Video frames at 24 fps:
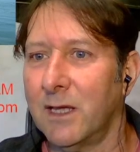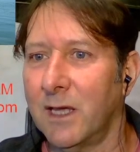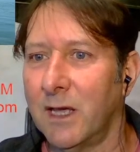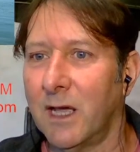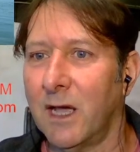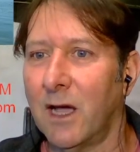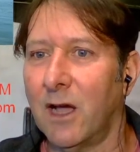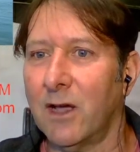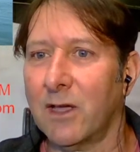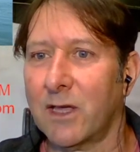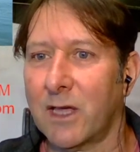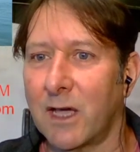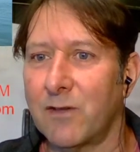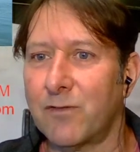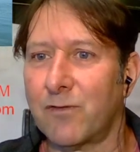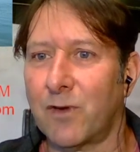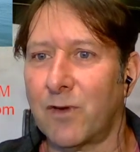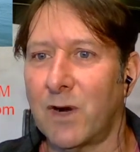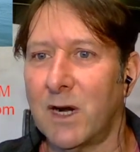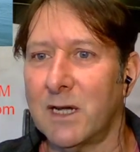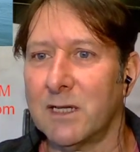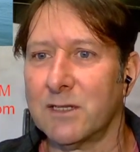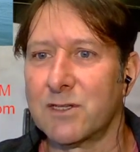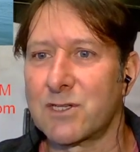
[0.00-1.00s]
Yeah, okay,
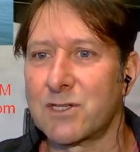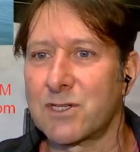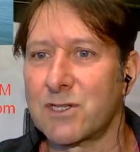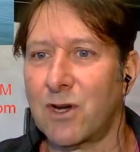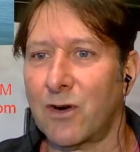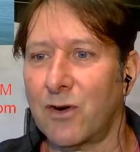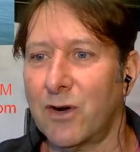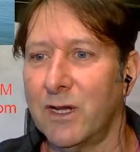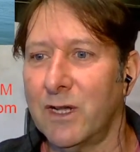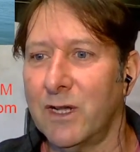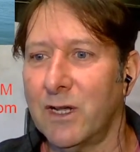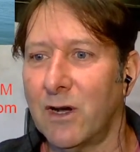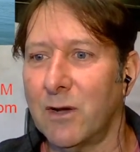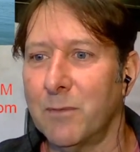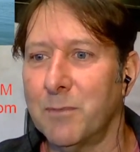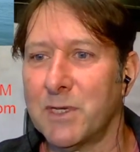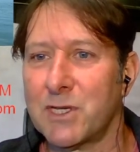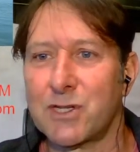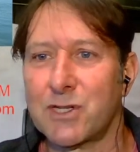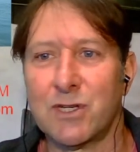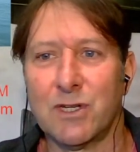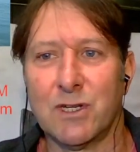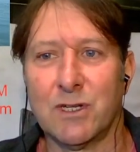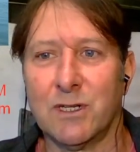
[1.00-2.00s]
Franz, sorry, I
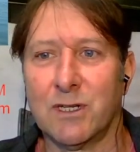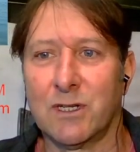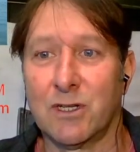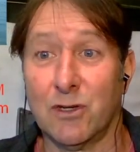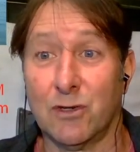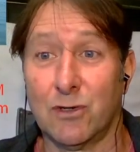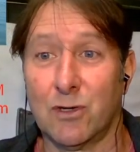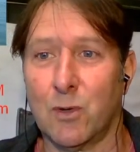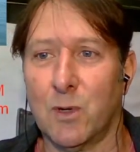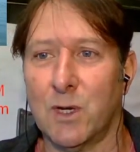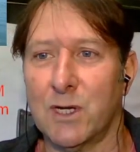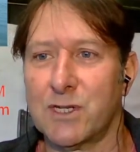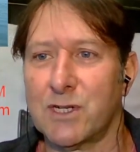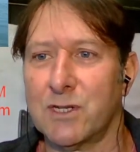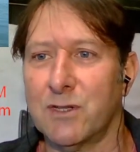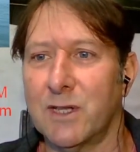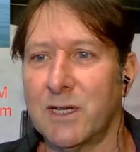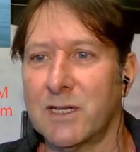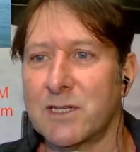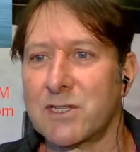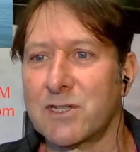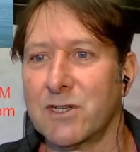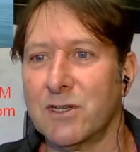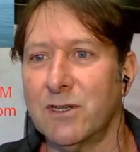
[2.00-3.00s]
missed your good question
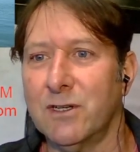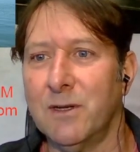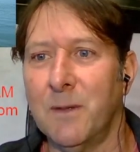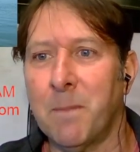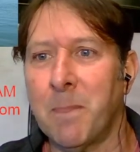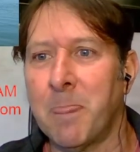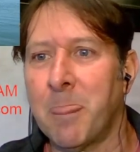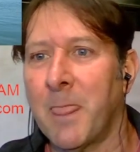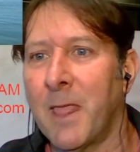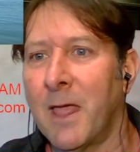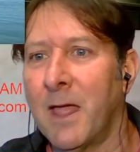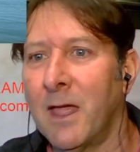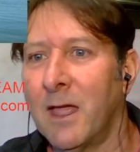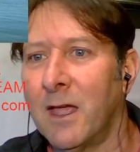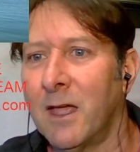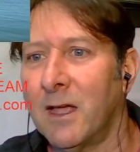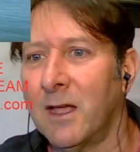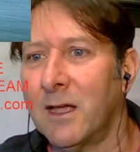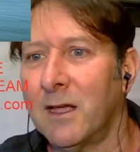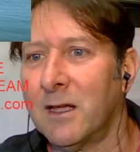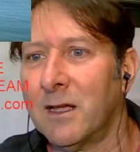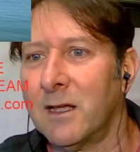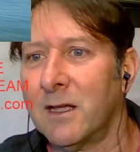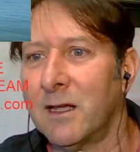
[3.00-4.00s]
there, sir,
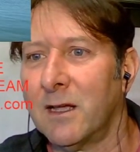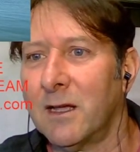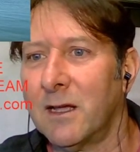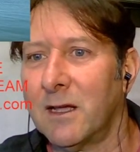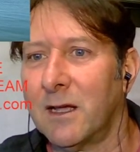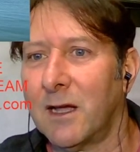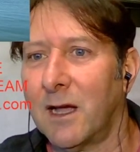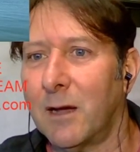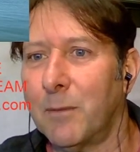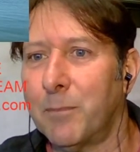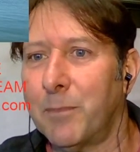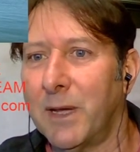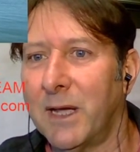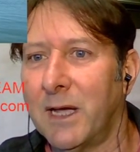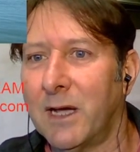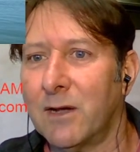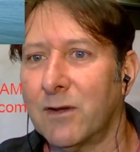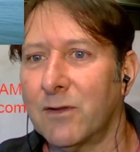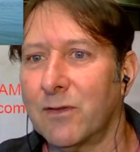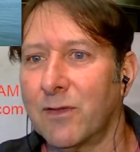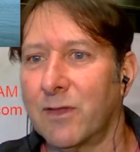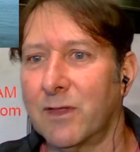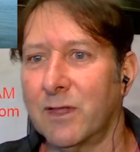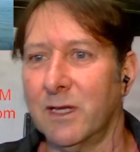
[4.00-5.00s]

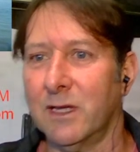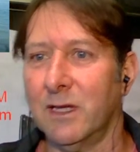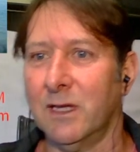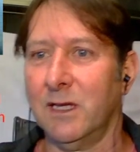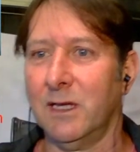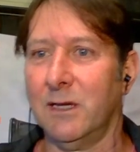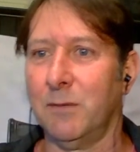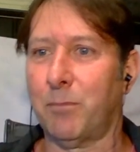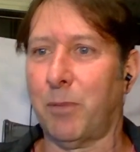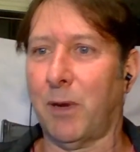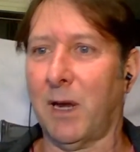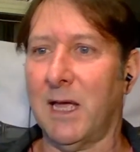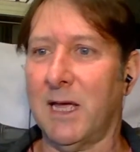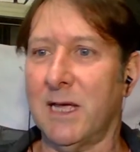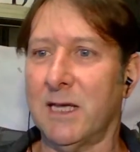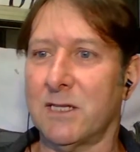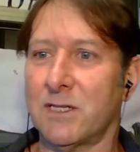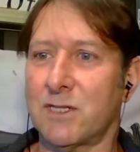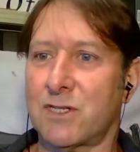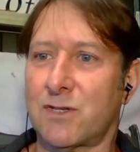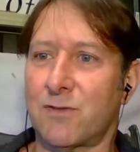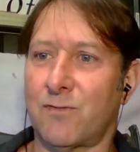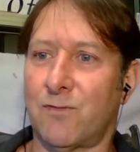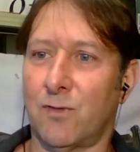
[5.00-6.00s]
about the
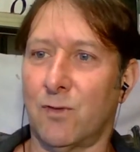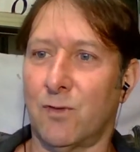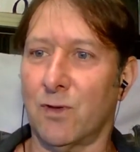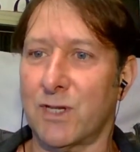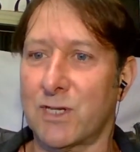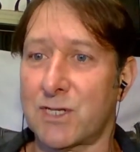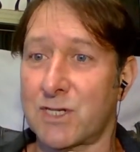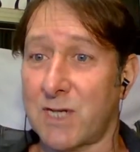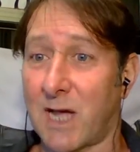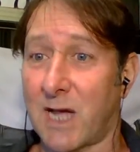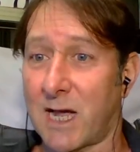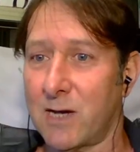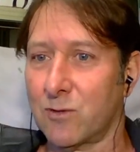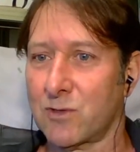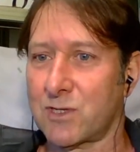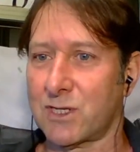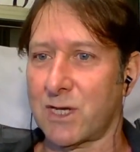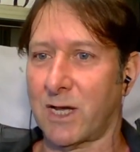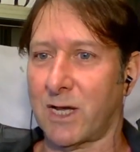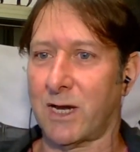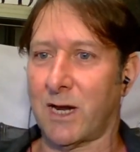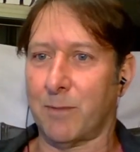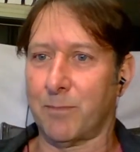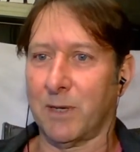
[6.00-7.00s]
plans for the sail
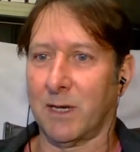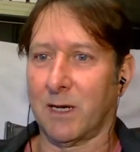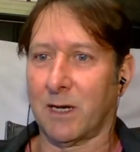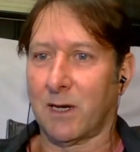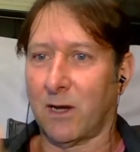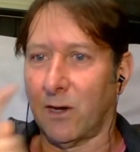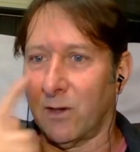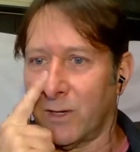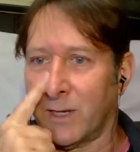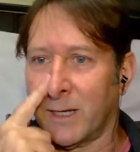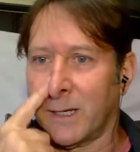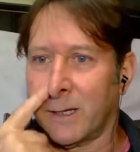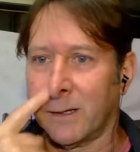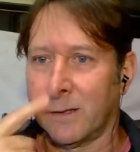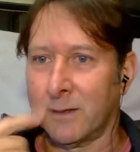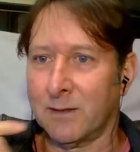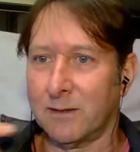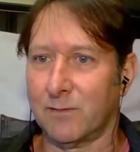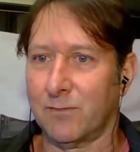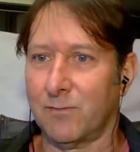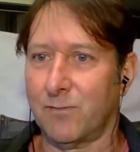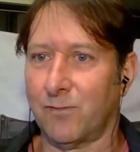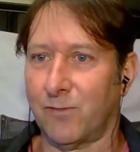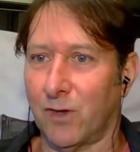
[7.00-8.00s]
setup,
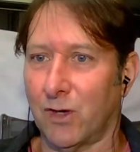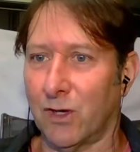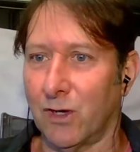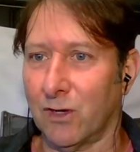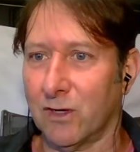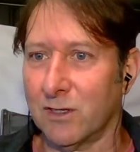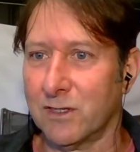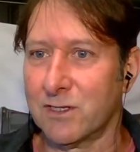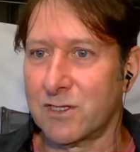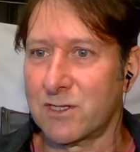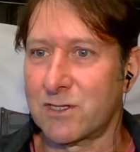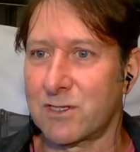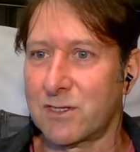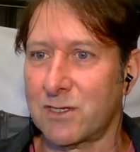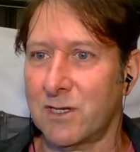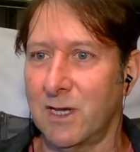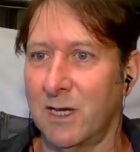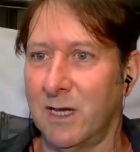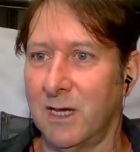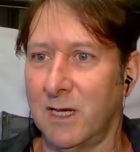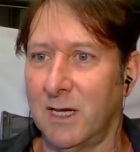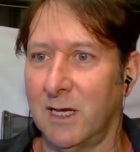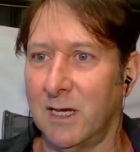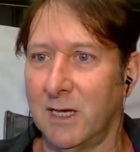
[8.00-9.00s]
including furlers,
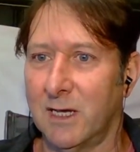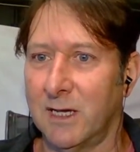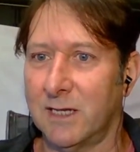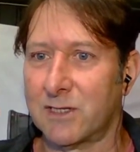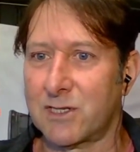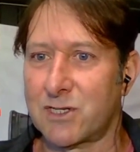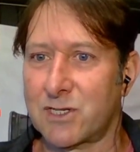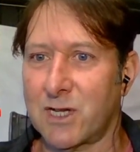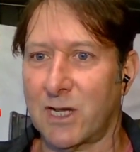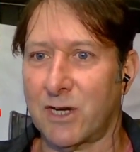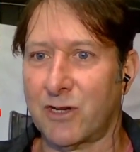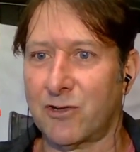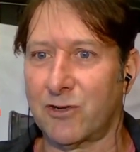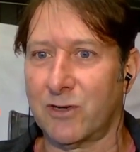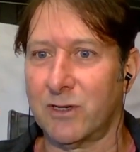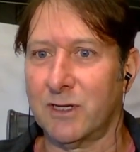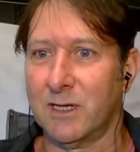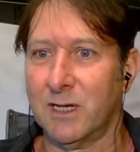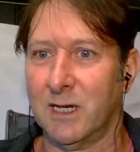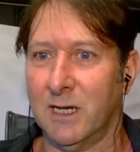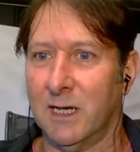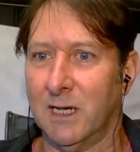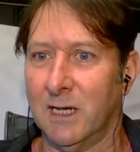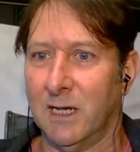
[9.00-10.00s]

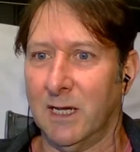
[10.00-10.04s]
etc.,